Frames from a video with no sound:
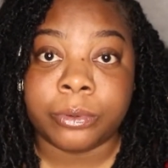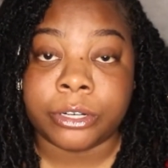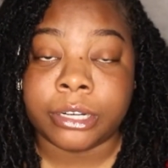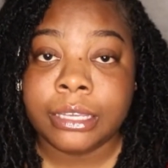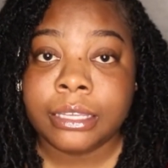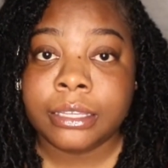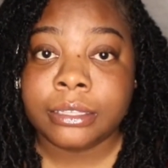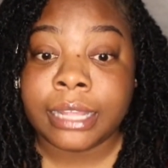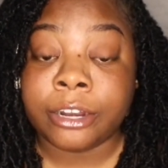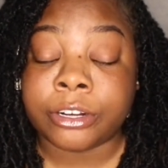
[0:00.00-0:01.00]

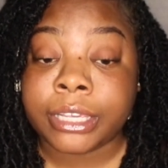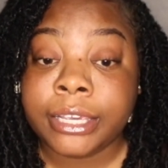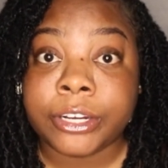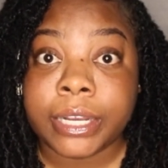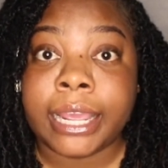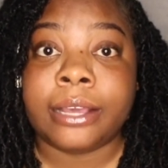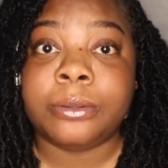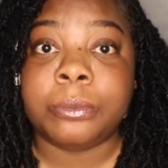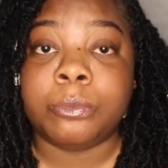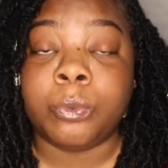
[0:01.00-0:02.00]
are here
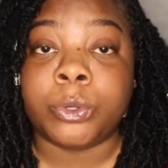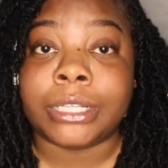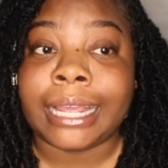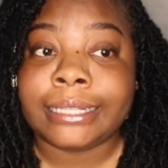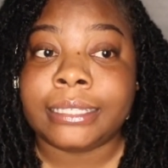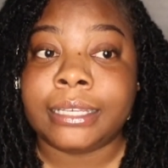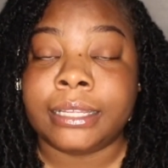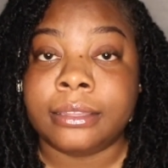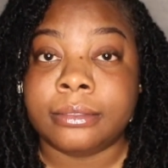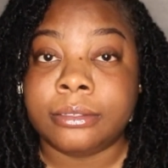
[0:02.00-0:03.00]
now were
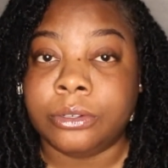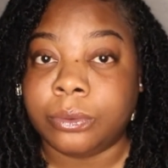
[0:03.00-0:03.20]
likely